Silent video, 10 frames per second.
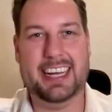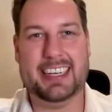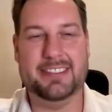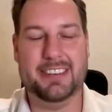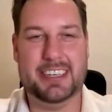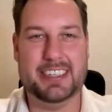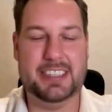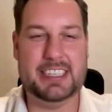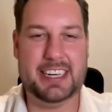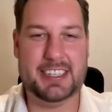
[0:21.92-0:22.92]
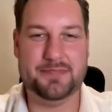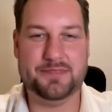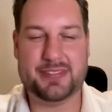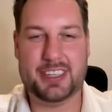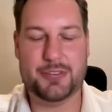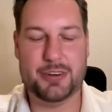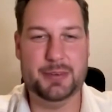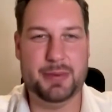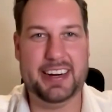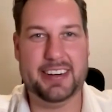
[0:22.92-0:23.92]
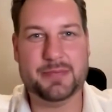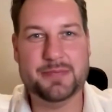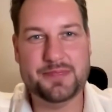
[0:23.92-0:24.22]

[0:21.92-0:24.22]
Thank you for the invitation. Thrilled to be here.